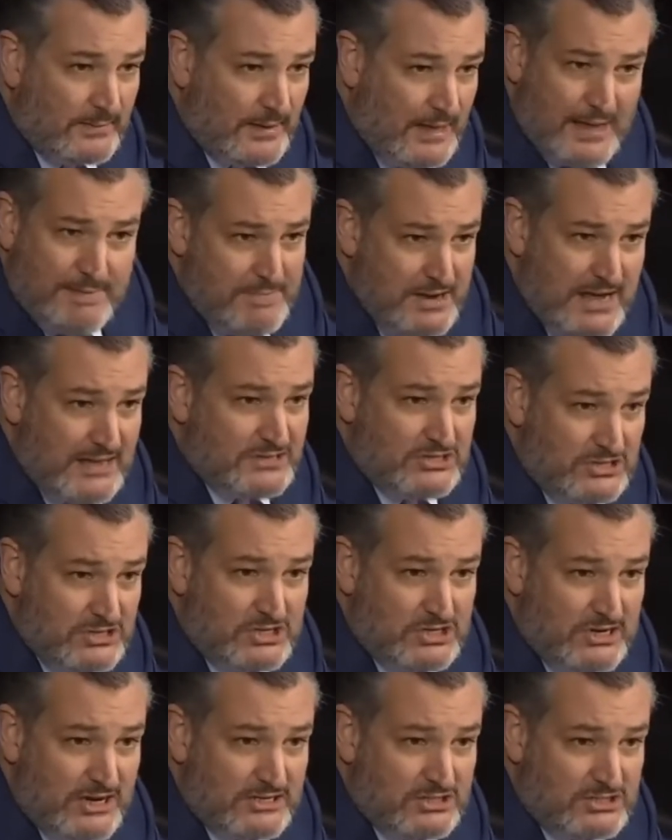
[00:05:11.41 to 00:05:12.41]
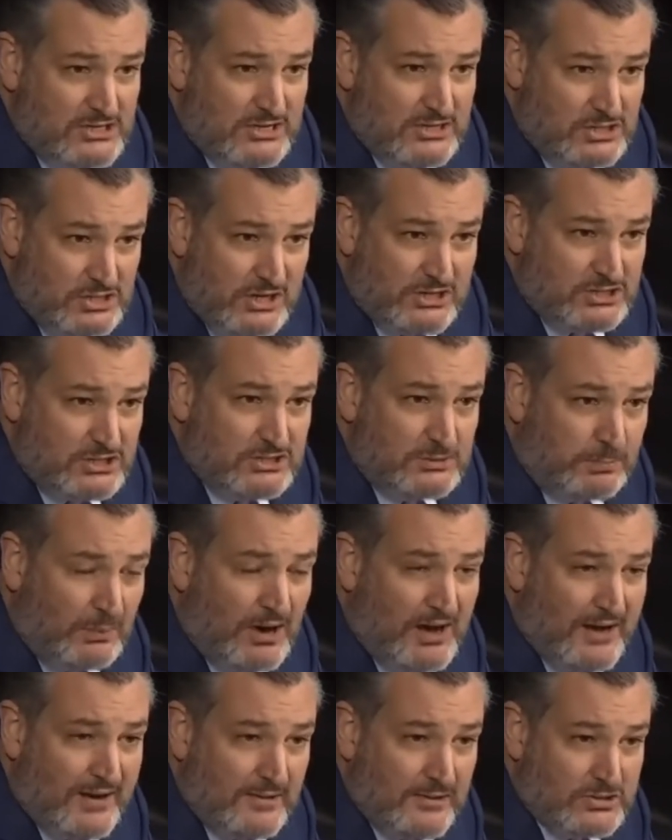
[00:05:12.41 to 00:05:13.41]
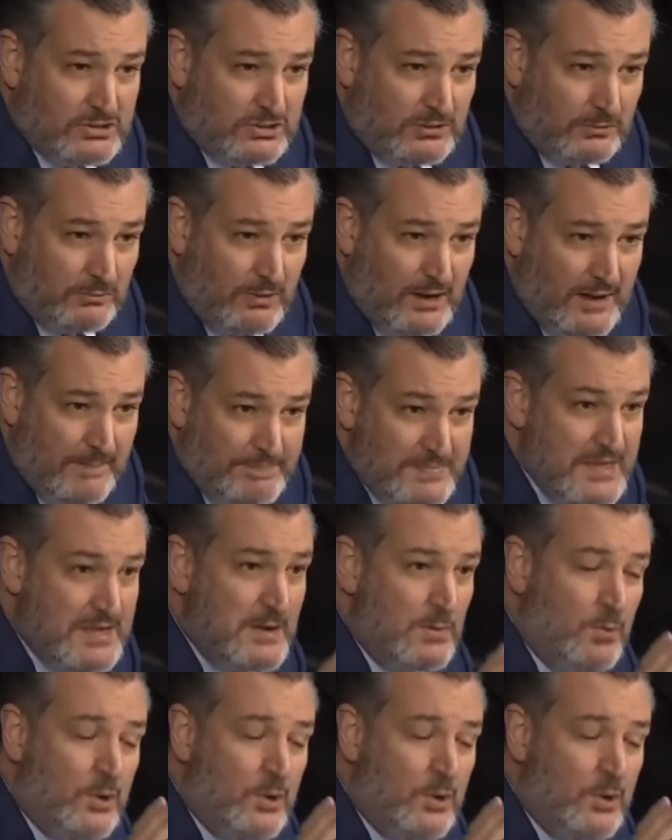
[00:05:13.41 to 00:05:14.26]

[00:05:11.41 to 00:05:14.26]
I'm not suggesting Justice Breyer is corrupt.